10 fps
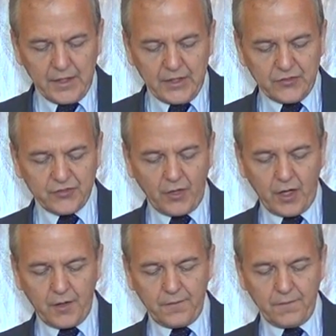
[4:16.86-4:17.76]
He
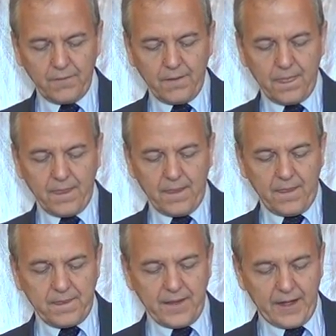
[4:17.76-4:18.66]
saw
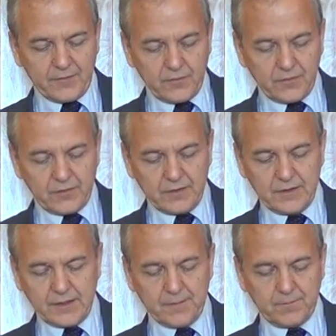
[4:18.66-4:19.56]
that
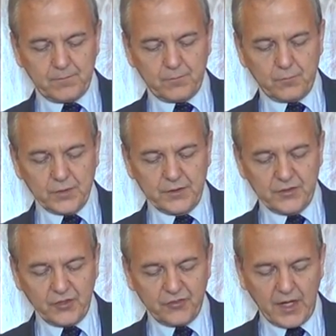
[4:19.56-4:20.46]
the uh, when the
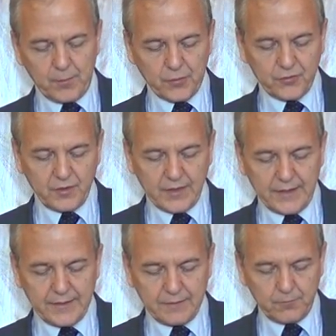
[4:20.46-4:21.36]
disciples
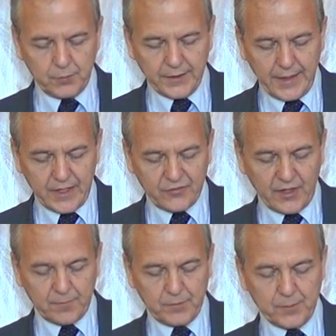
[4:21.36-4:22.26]
laid put hands
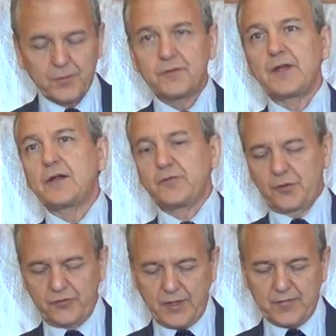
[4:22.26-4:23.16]
on people, down in
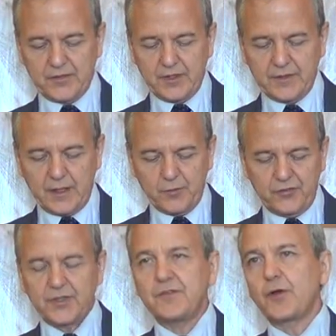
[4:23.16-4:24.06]
verse 17, they
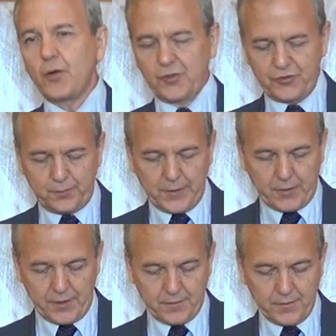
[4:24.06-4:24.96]
received the Holy
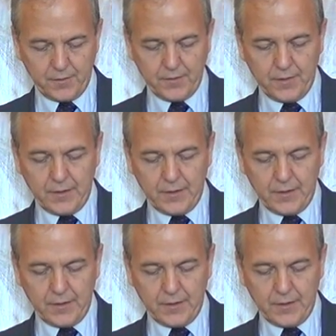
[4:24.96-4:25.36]
Spirit.